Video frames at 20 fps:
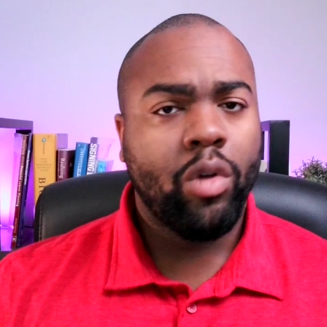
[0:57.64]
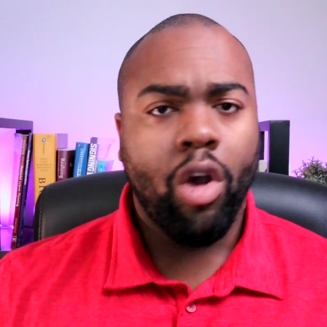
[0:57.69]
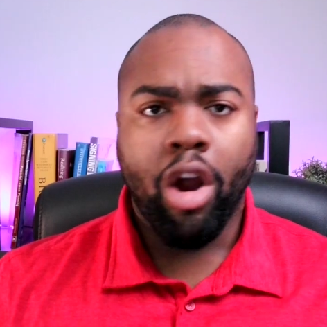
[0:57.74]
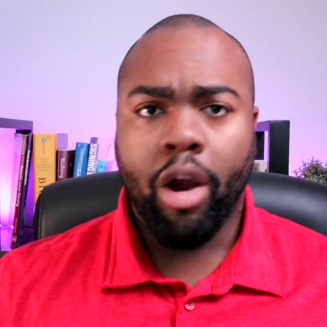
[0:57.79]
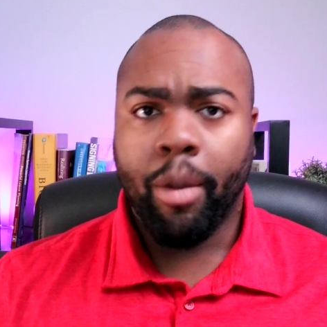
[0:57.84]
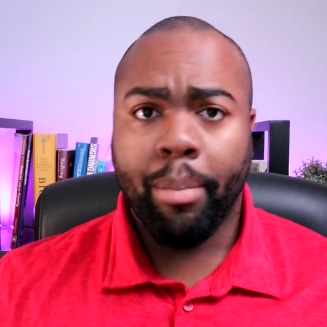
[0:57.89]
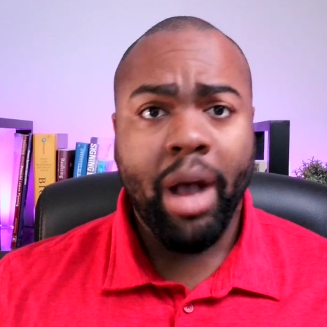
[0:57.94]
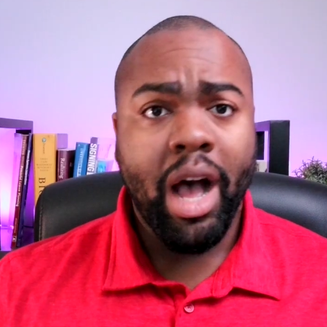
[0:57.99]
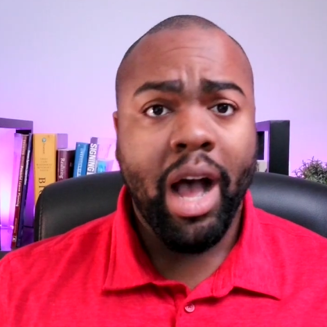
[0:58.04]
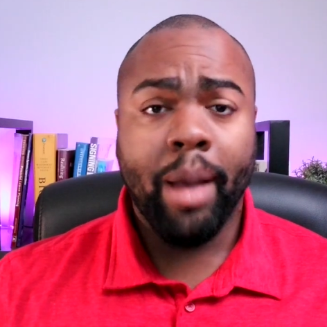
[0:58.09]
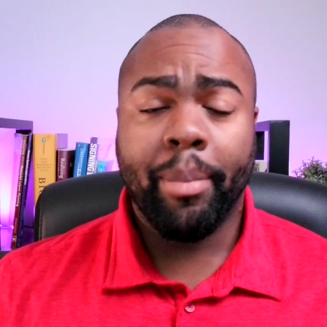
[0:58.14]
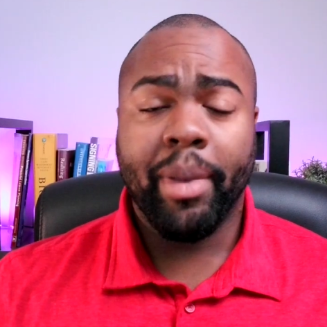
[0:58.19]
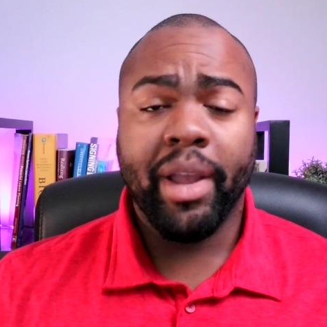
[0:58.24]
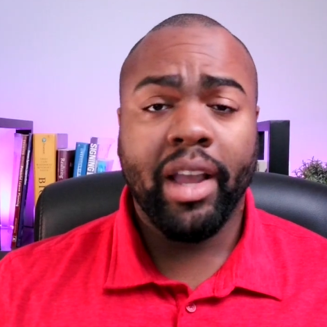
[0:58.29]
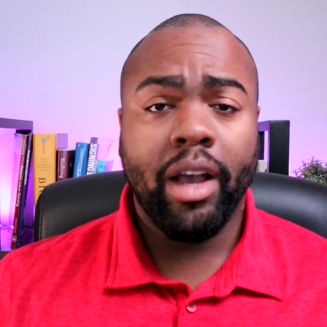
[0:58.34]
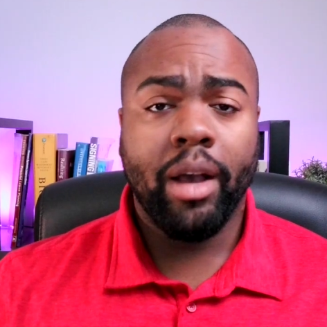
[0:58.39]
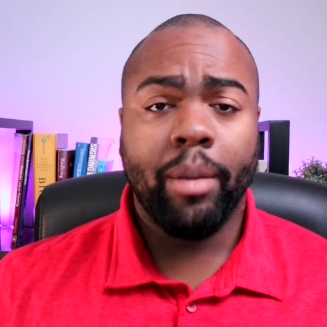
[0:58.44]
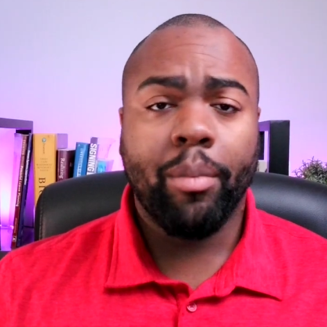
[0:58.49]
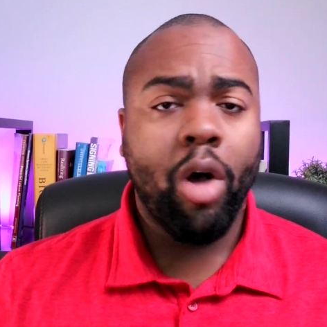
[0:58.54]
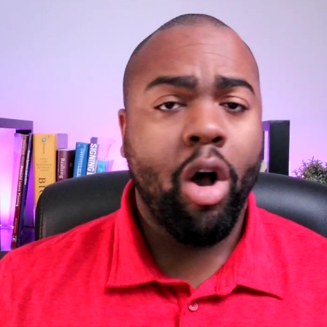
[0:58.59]
are popping
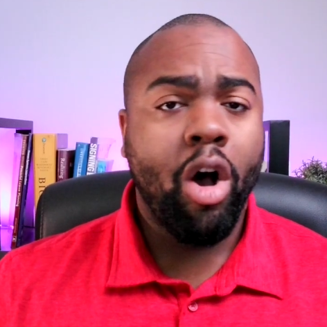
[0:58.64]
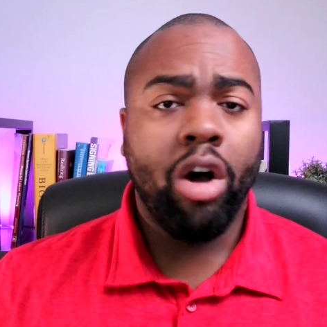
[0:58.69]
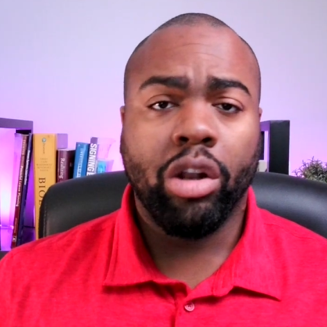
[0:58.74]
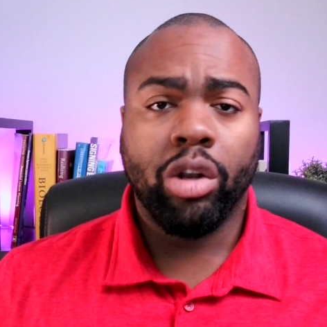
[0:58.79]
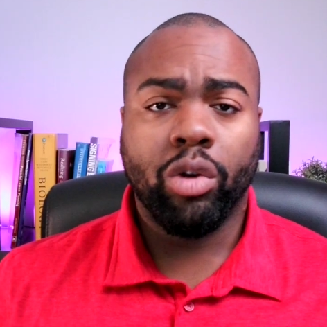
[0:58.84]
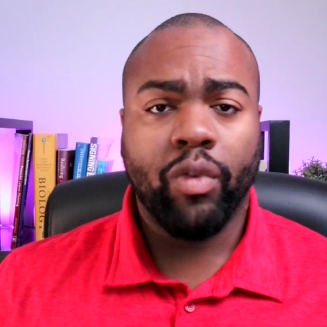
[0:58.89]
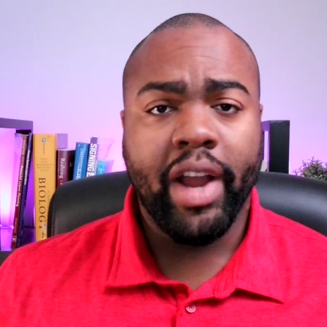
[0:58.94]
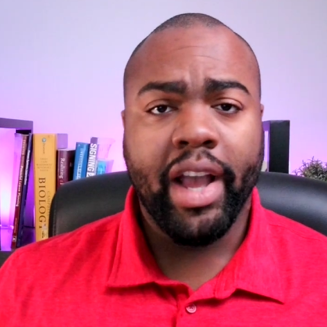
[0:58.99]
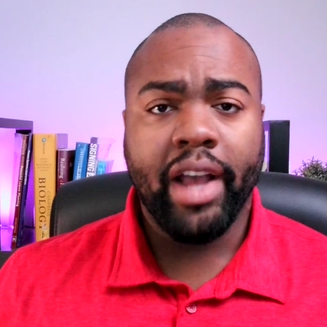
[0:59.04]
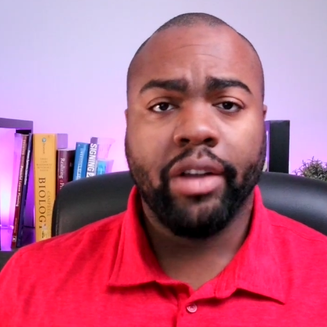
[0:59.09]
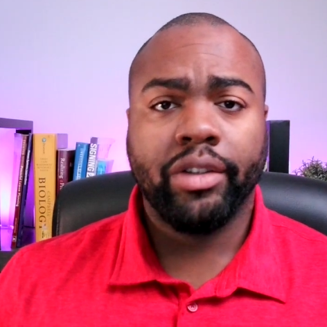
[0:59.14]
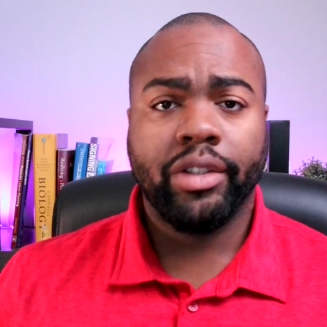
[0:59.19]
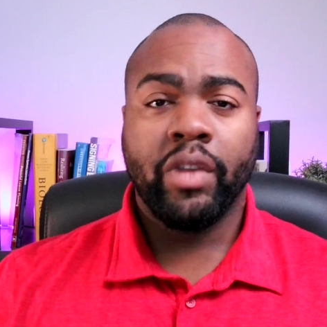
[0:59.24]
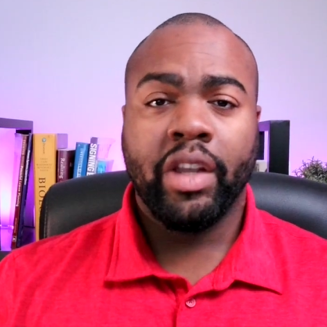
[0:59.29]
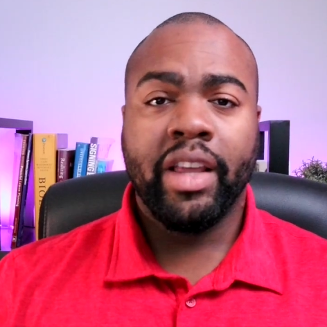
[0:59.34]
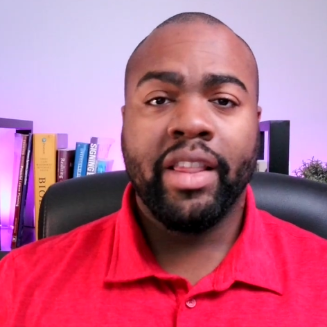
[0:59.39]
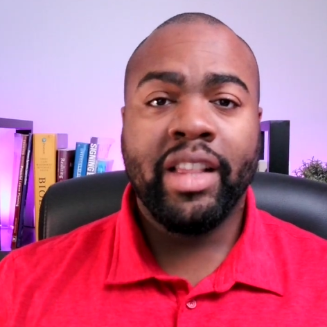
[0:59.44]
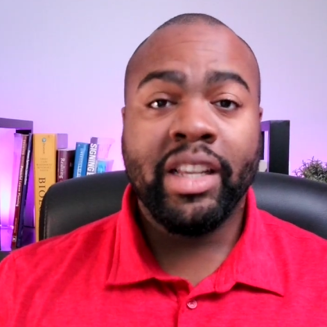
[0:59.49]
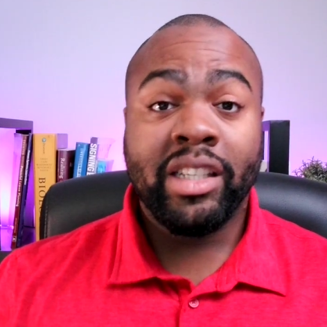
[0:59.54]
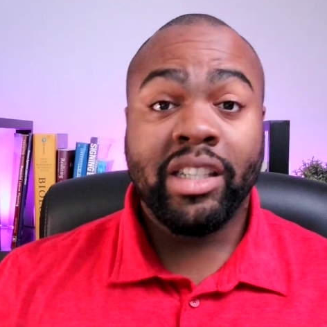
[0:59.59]
up all around.
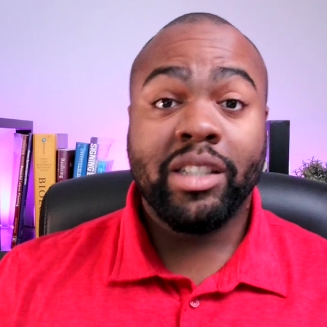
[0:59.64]
This